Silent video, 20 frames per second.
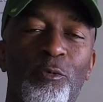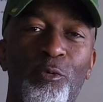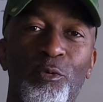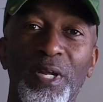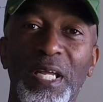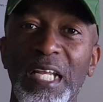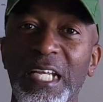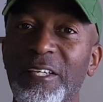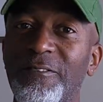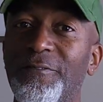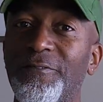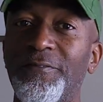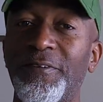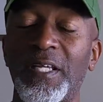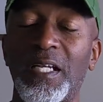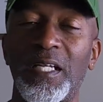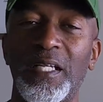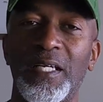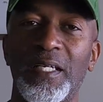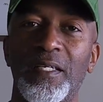really
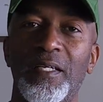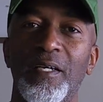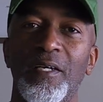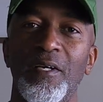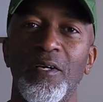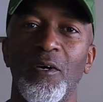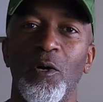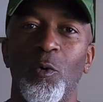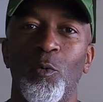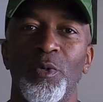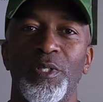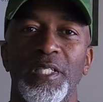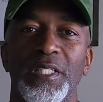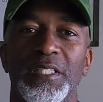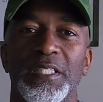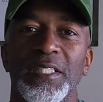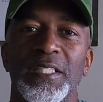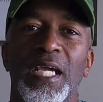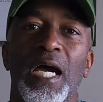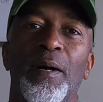fiddling with the
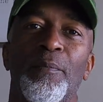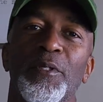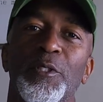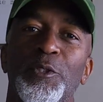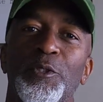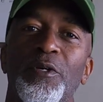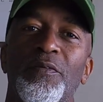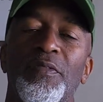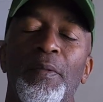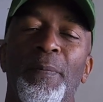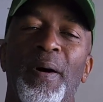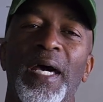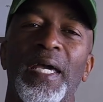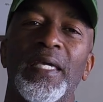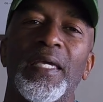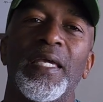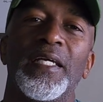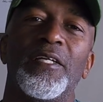geometry of the bike.